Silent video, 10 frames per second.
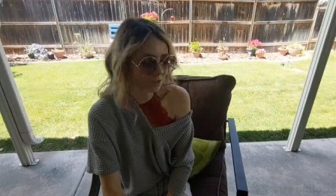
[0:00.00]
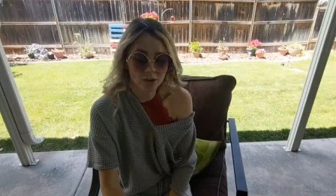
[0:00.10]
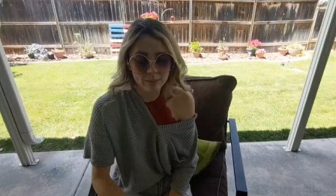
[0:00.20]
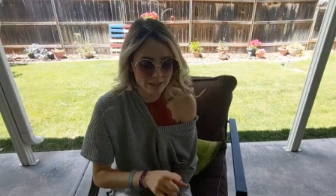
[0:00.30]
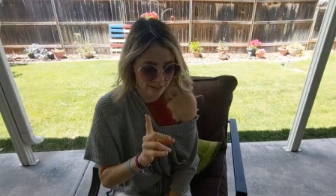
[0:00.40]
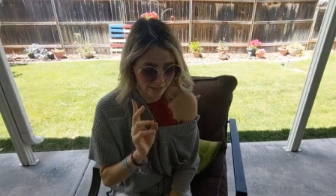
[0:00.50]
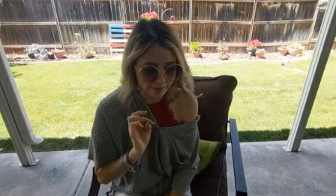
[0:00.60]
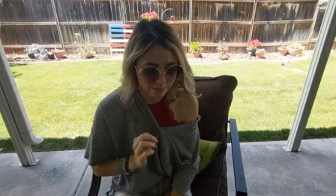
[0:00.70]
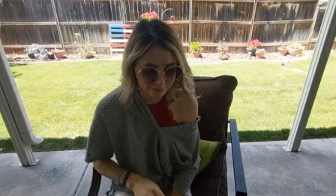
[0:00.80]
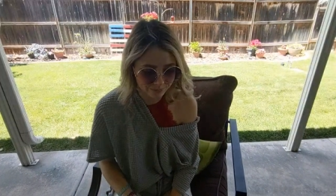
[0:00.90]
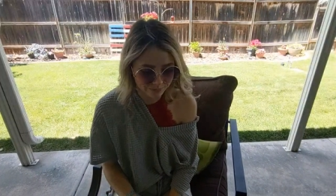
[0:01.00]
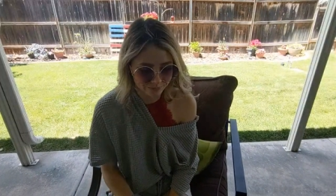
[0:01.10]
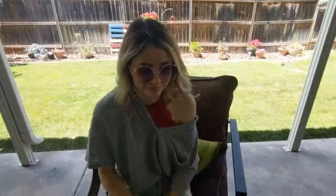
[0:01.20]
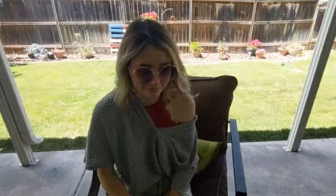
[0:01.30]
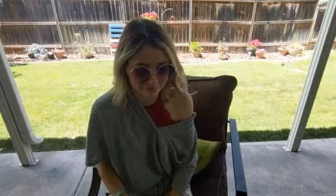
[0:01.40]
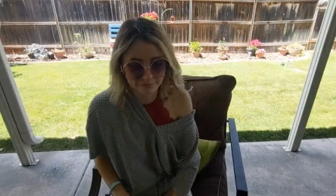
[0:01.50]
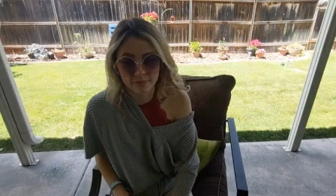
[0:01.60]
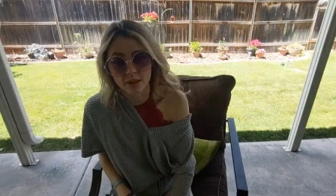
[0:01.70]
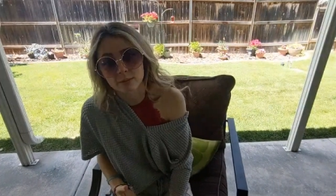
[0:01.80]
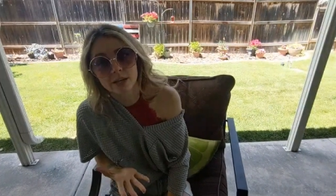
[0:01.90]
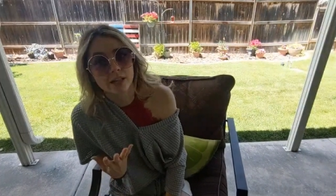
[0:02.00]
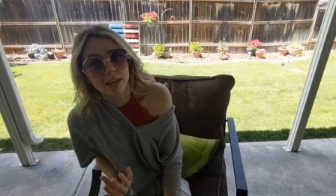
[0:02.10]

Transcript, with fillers: So give me a second. Let me